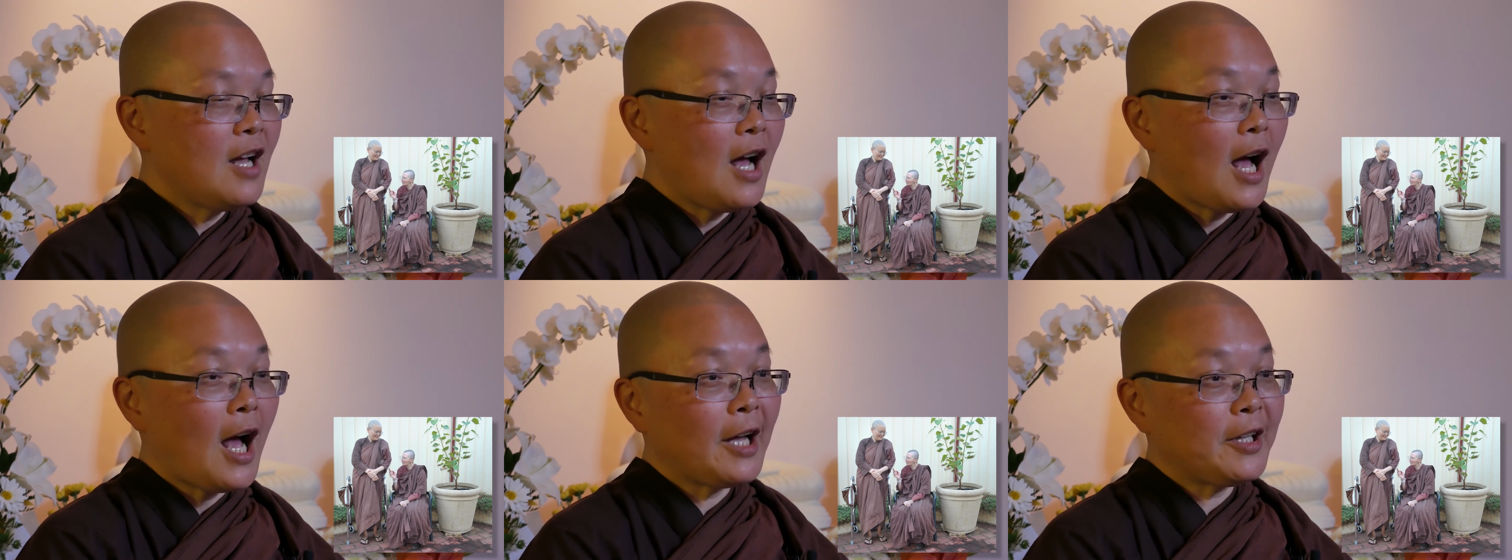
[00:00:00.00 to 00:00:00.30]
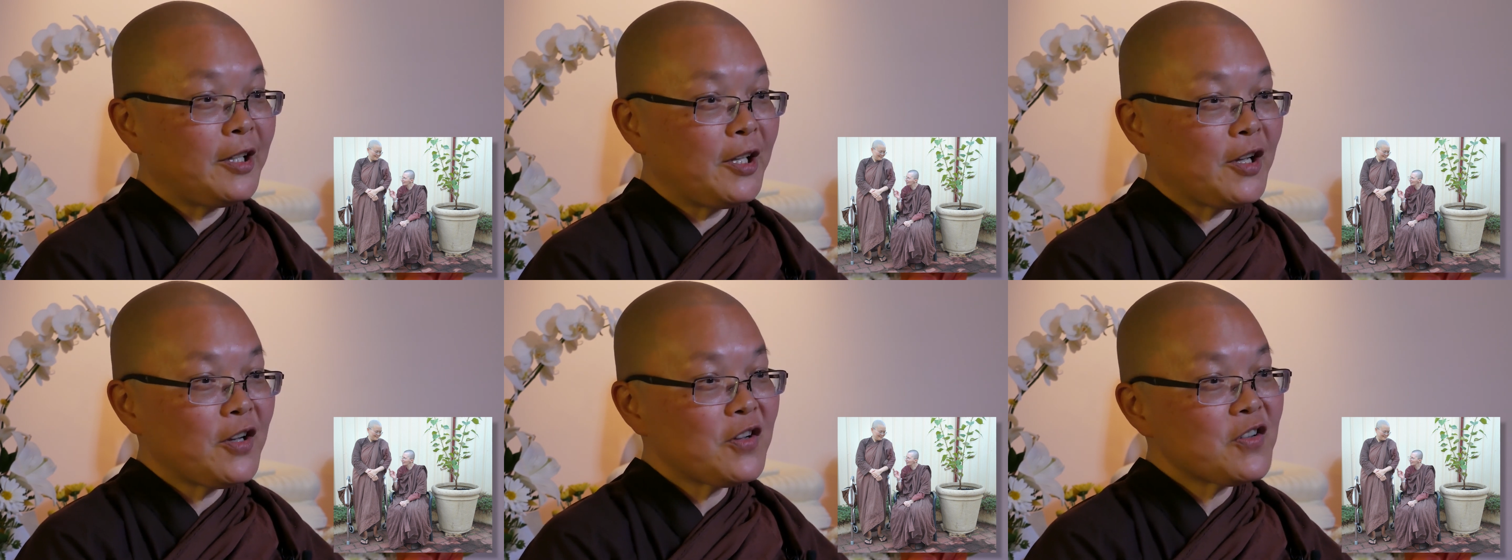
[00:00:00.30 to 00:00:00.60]

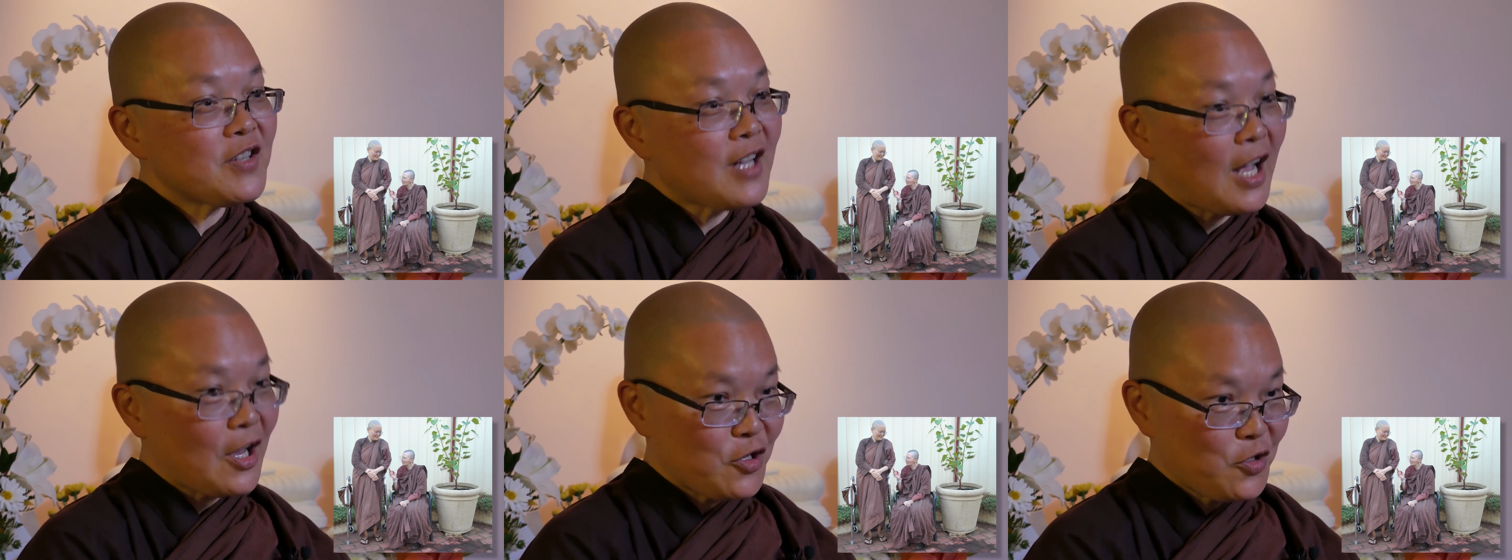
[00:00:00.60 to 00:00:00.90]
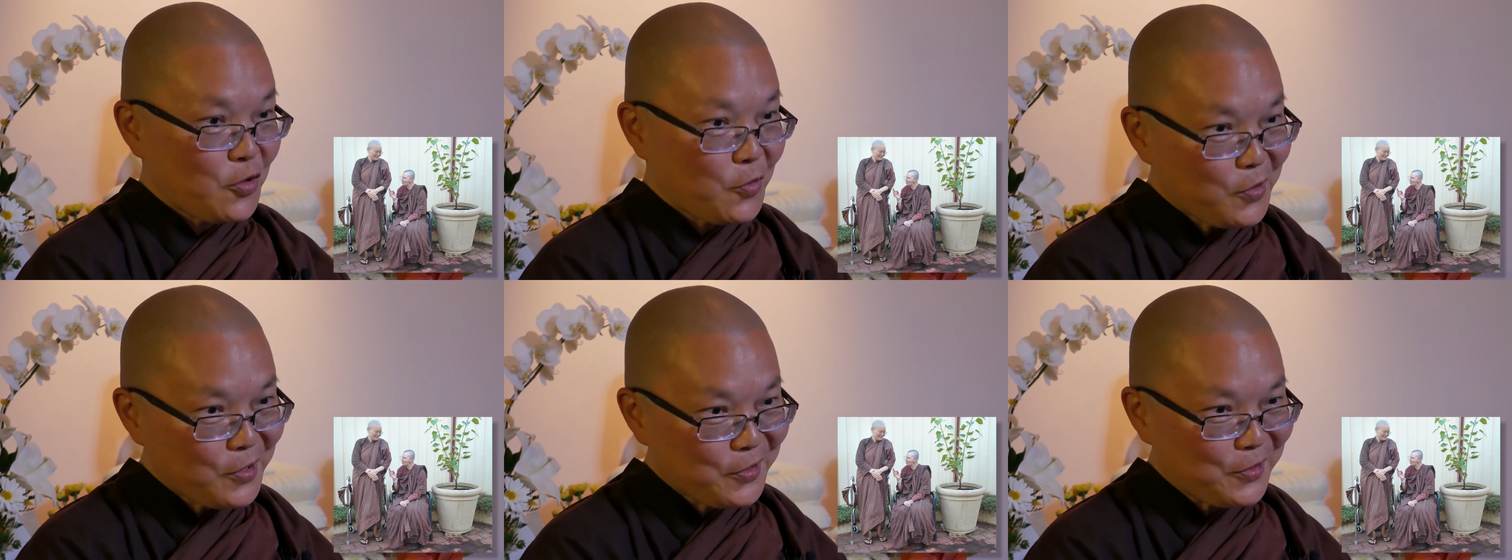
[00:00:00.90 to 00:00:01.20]
ideas. I
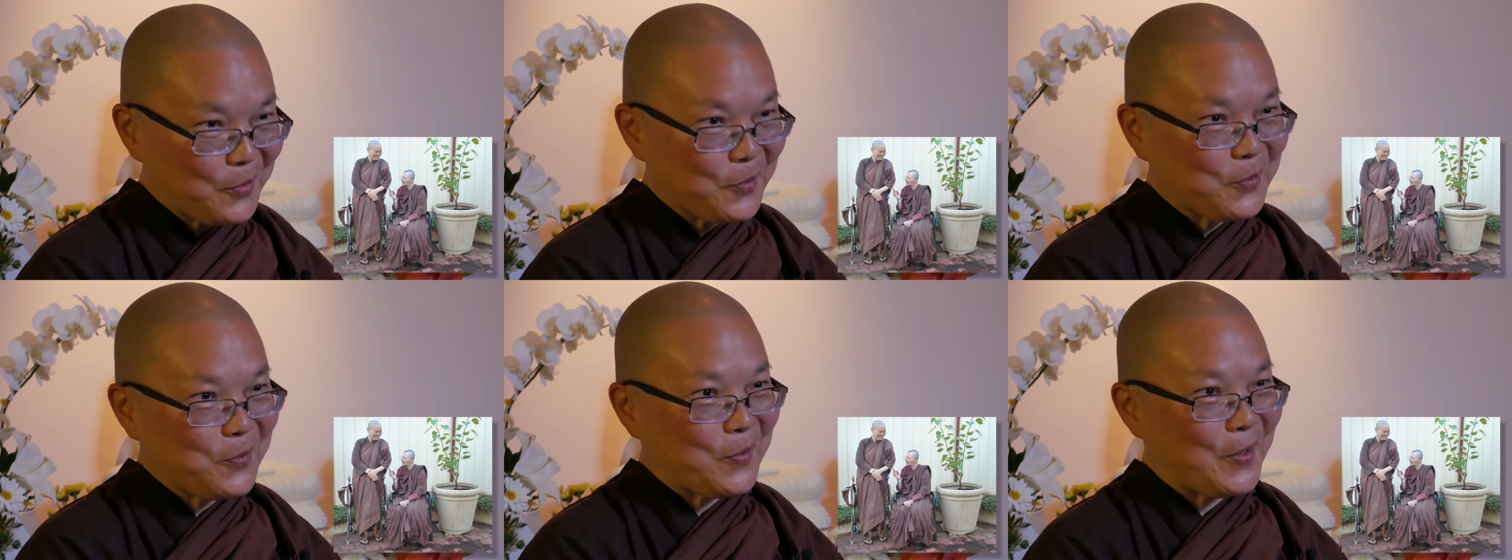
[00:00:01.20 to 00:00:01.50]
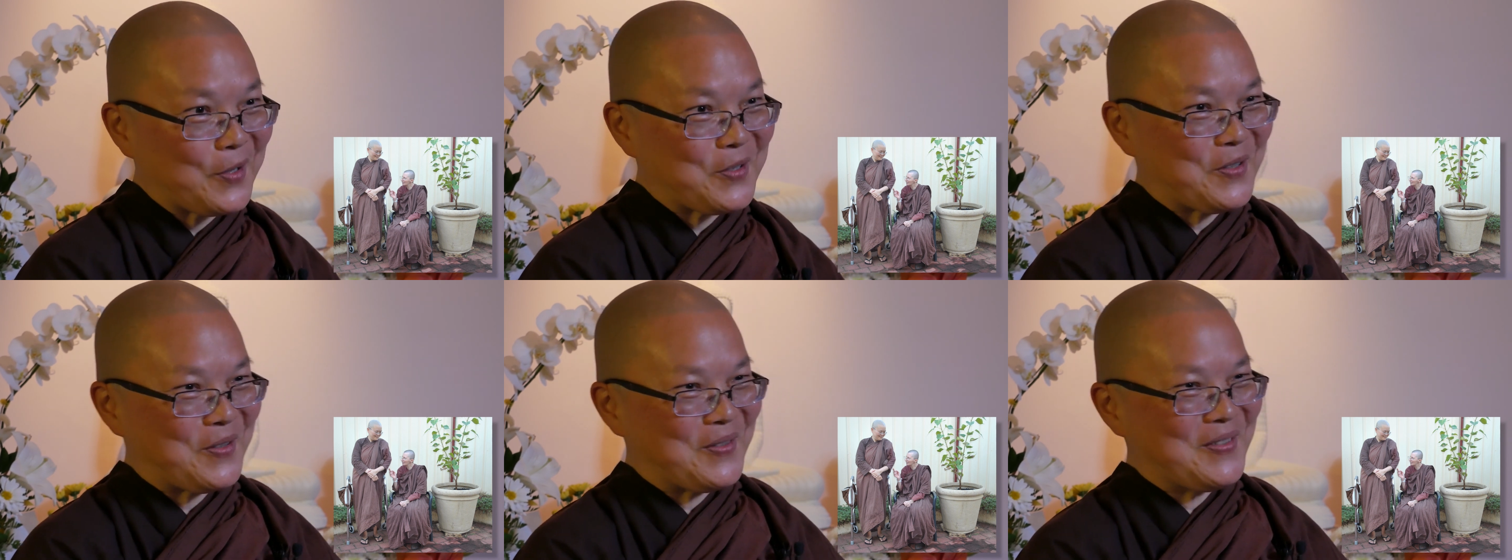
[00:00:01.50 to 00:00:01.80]
show her the
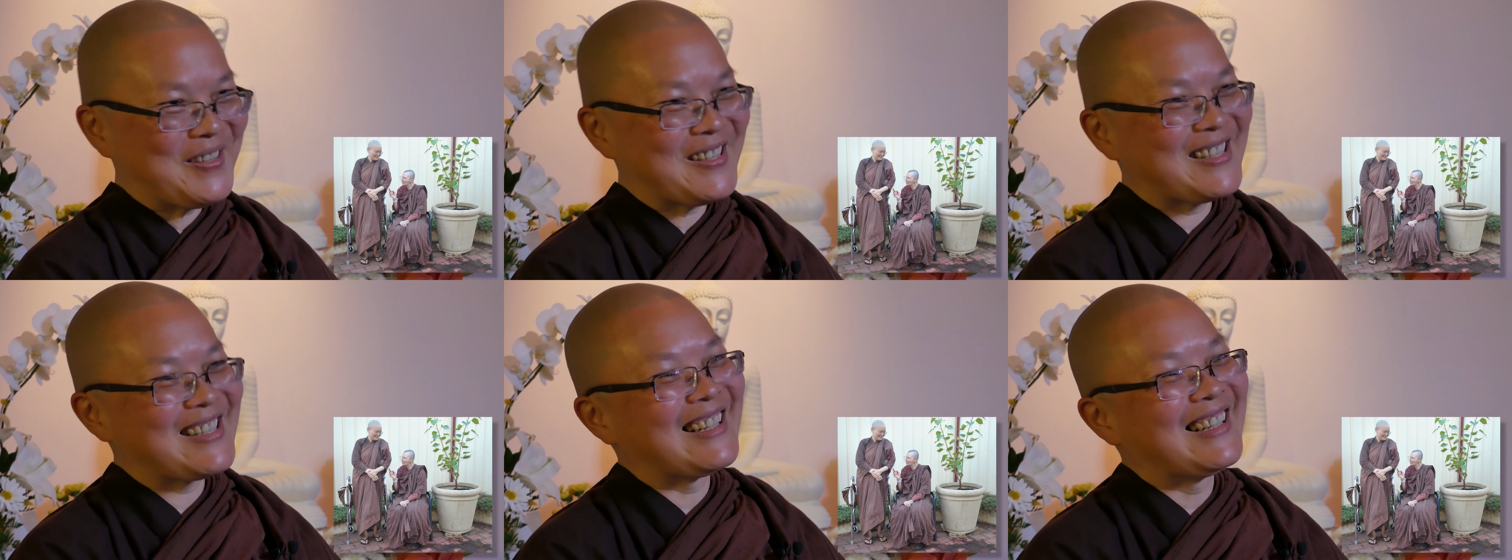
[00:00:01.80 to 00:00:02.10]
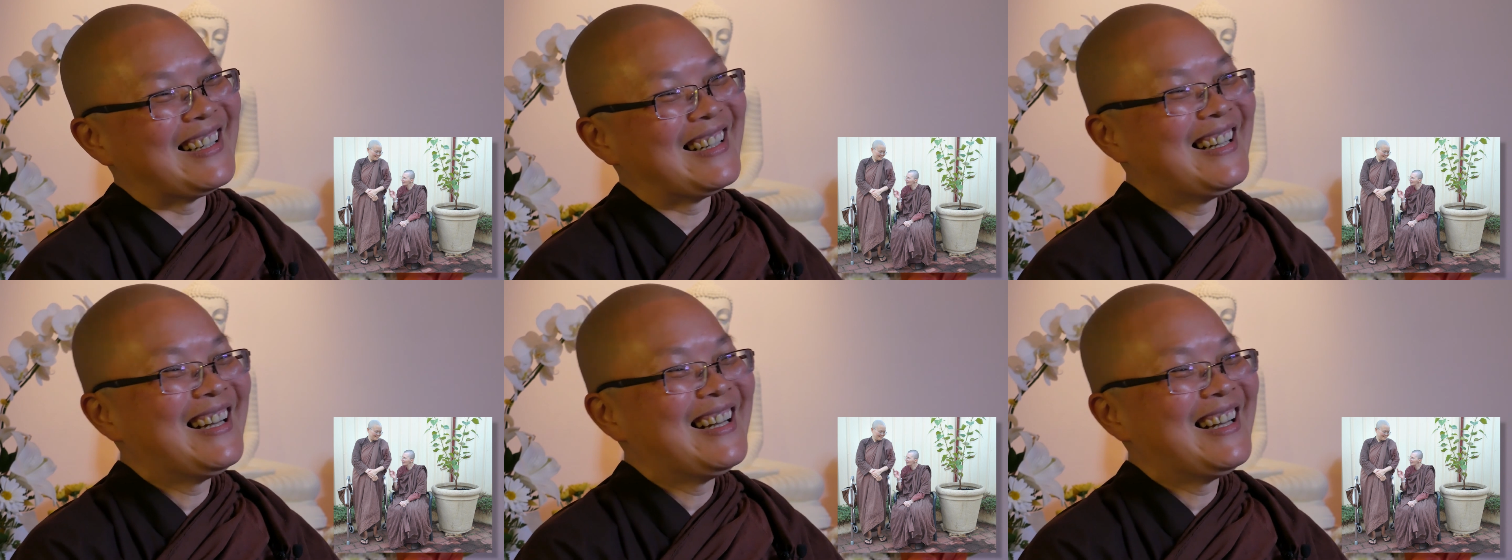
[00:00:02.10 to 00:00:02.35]
questions.